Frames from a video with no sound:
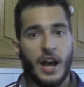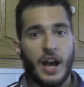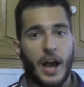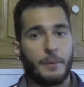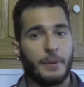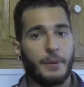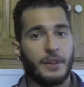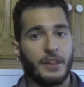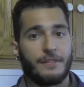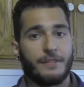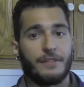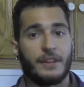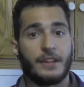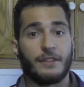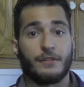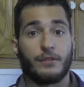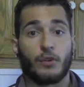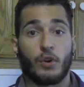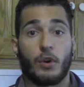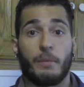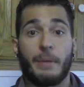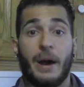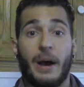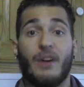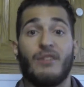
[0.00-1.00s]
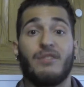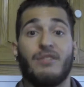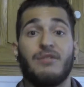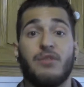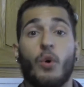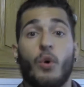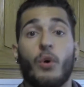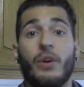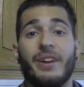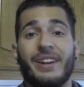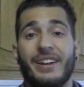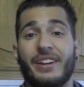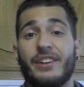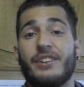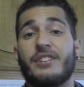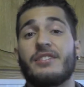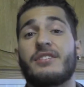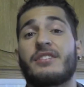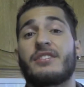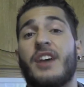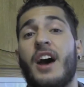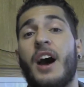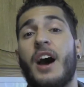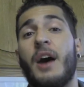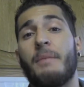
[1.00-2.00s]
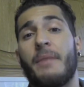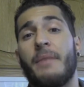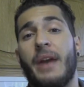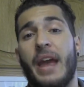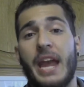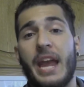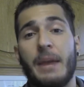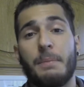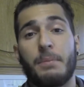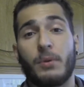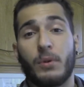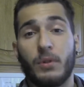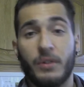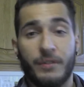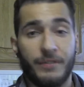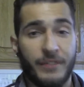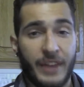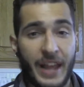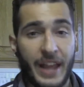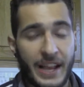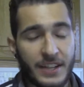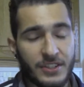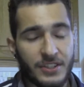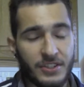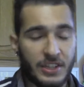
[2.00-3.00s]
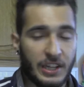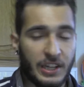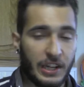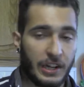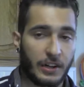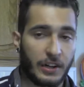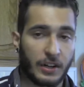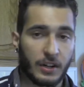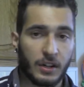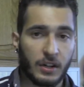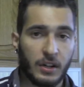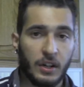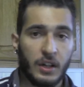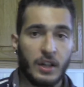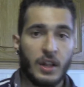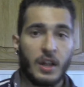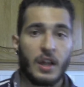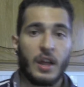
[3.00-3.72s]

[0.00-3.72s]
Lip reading: I've been lifting for about 4 years, come April of next year,